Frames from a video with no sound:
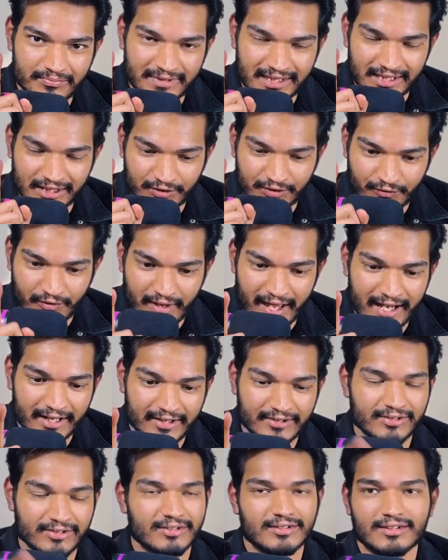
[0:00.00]
these
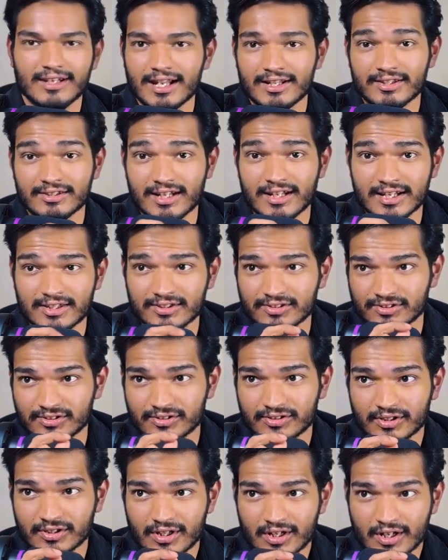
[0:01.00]
facts.
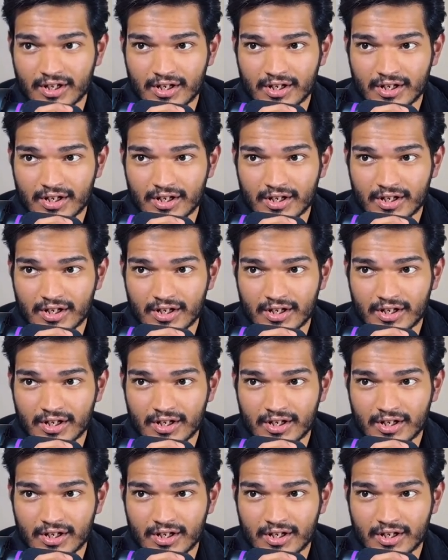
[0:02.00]
Let's